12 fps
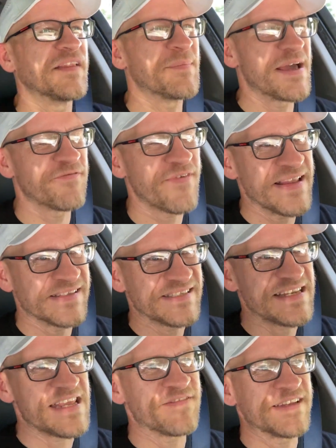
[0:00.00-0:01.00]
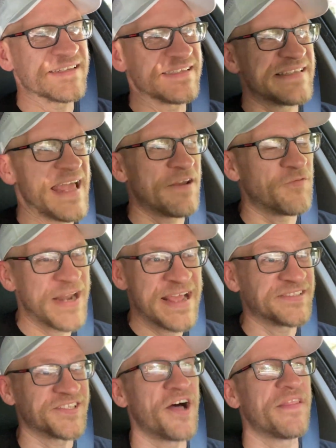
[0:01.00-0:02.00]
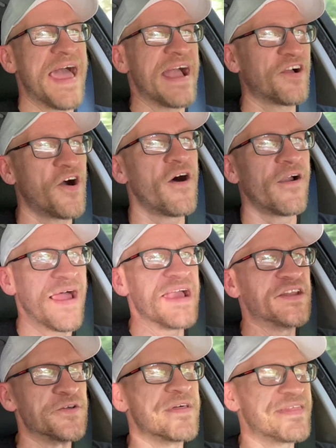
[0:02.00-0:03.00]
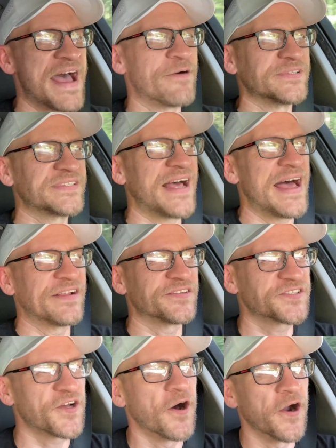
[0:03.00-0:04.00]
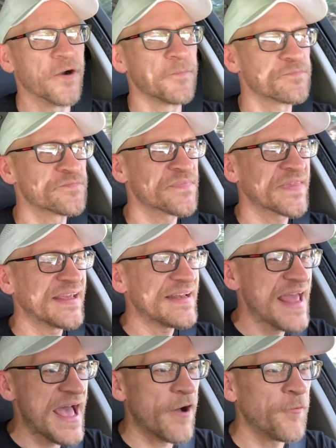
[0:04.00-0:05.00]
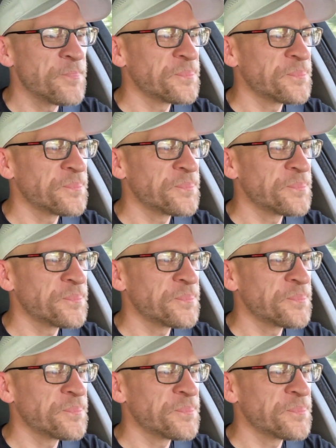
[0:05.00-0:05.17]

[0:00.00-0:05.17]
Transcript: and my friend Steven said when I saw that car, I knew that that was Kyle's car. Now,